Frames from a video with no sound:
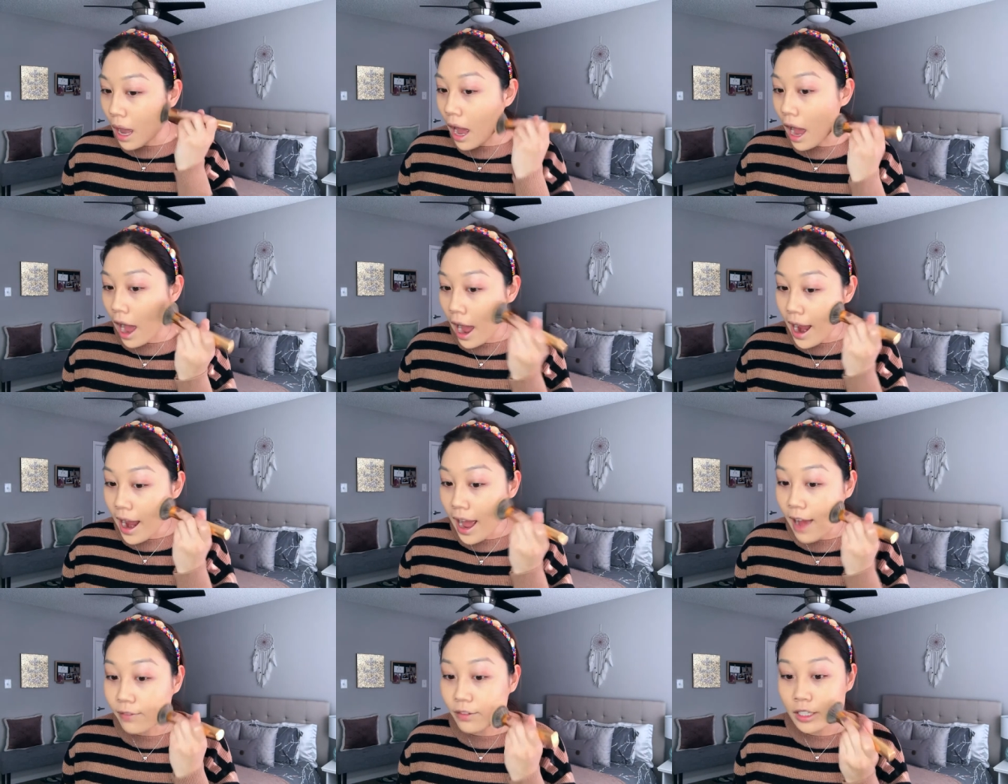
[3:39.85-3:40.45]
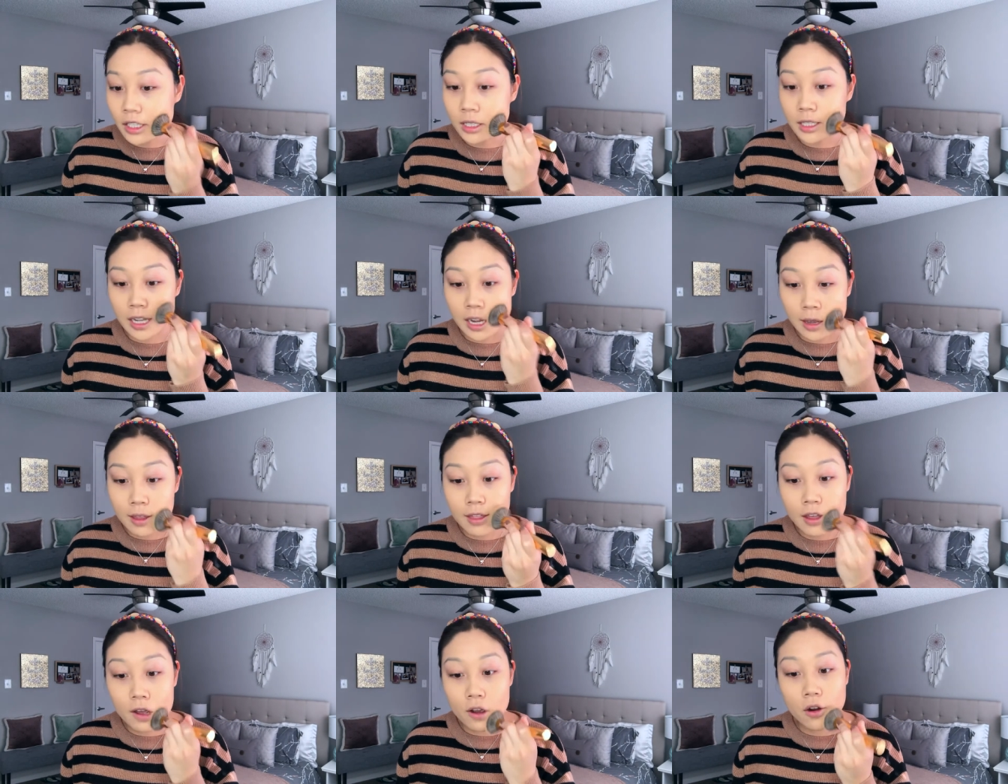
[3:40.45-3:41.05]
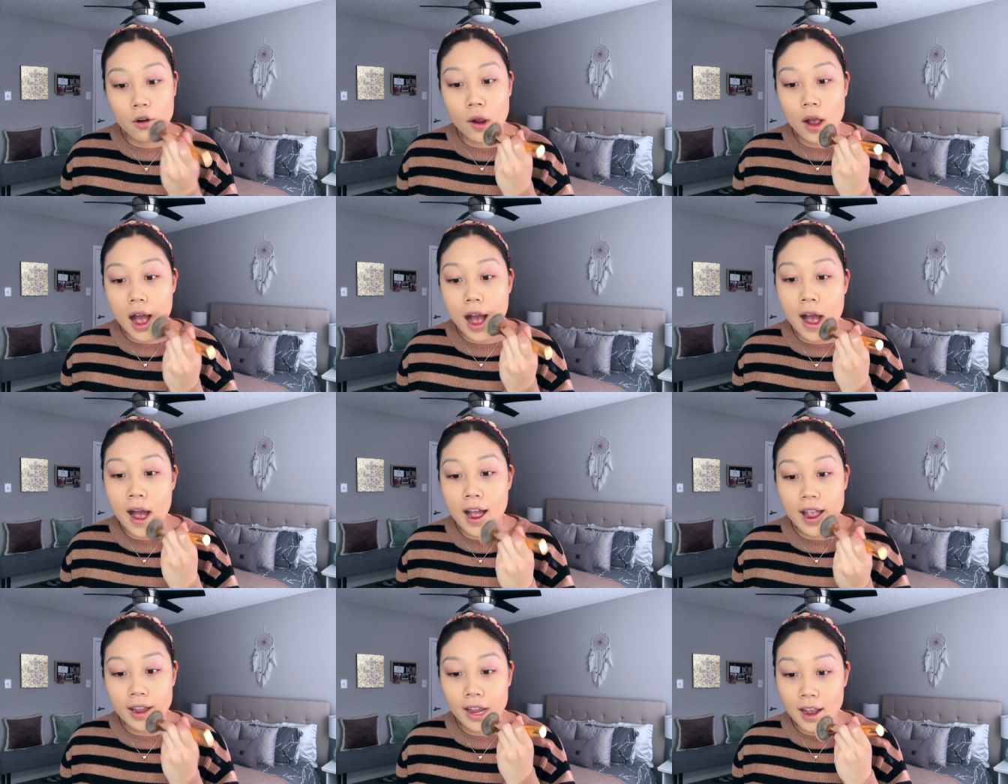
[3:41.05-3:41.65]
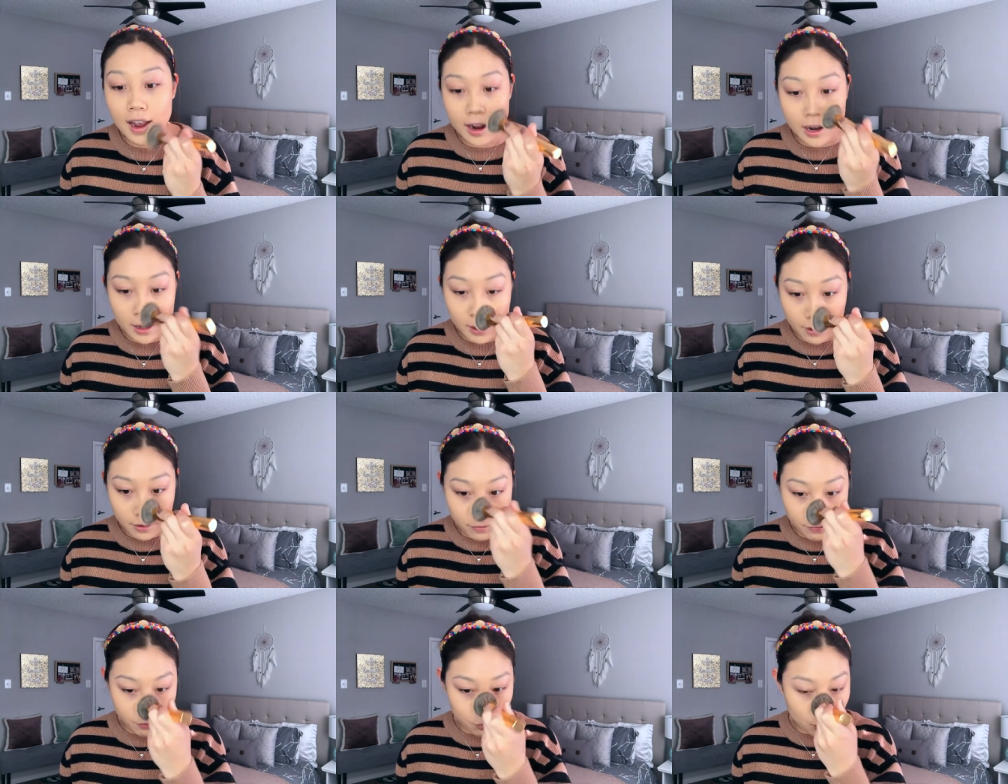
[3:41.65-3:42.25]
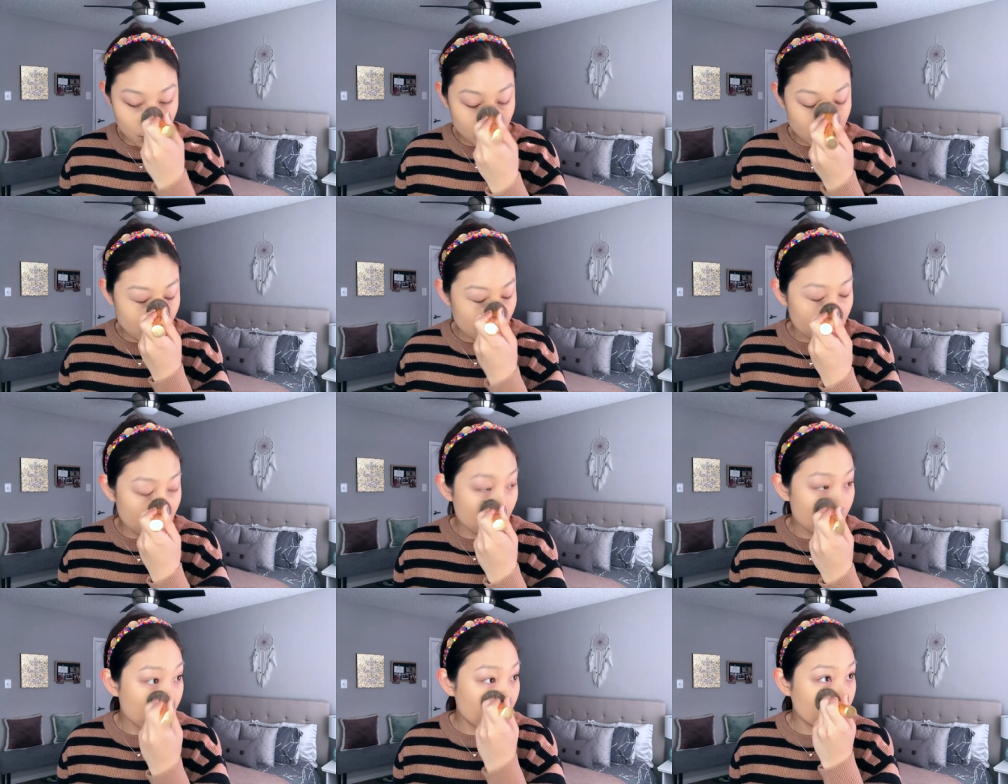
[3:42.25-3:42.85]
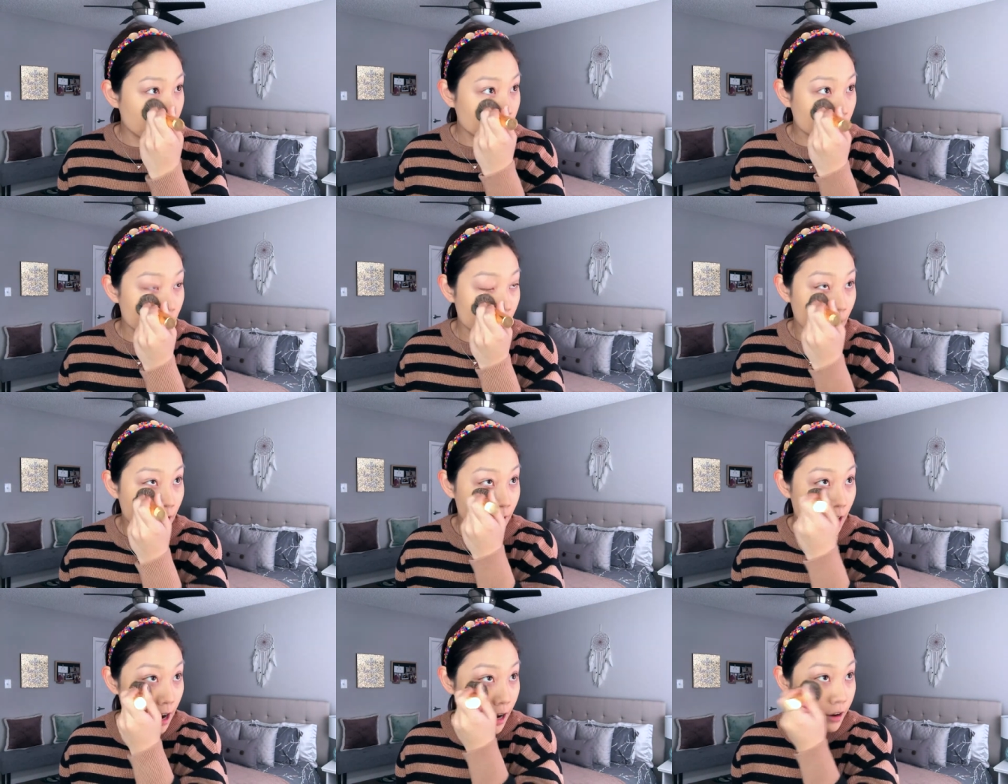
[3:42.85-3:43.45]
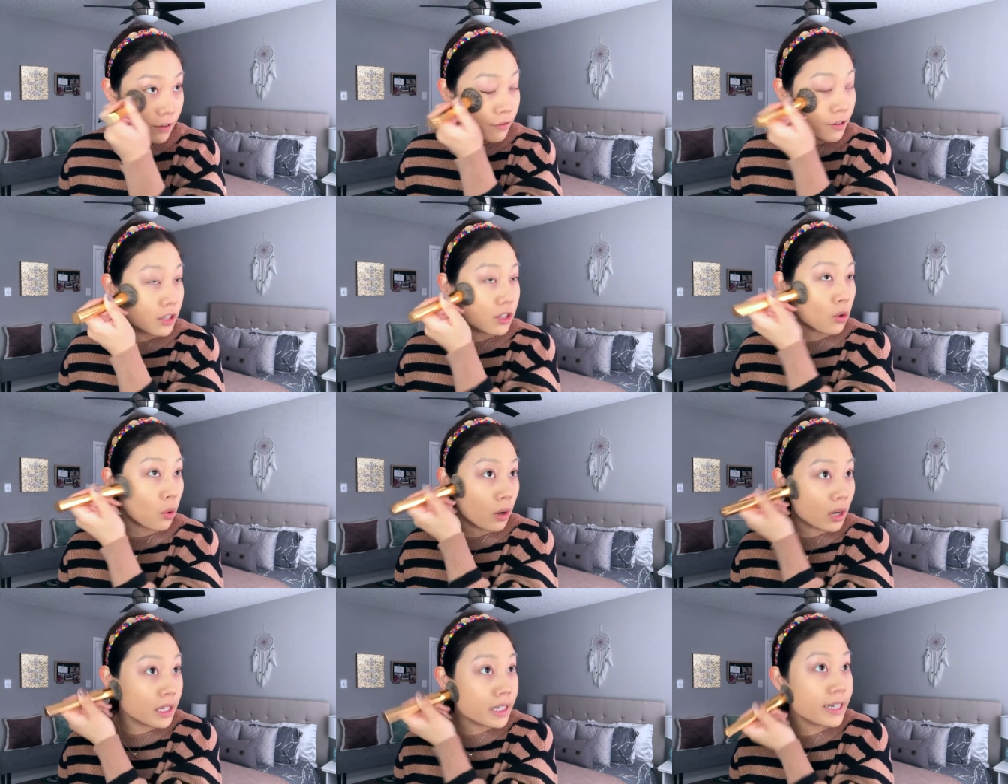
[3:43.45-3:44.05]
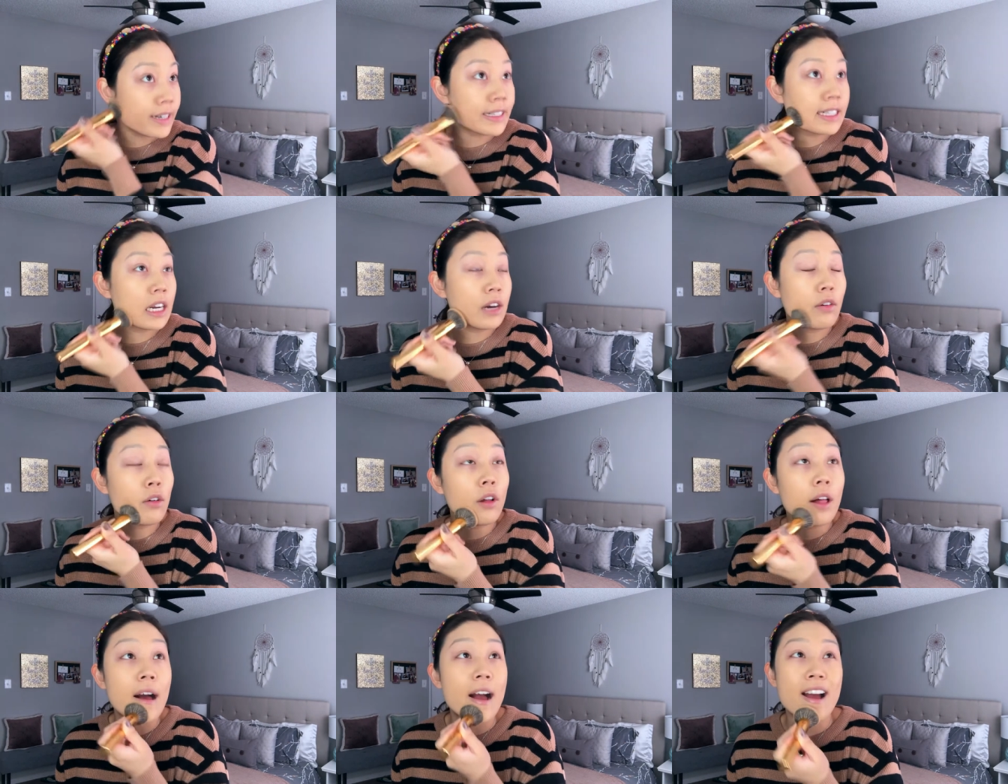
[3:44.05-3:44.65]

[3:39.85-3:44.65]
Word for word: I have to say though, I kind of wasn't the biggest fan of Iron Fist or Daredevil.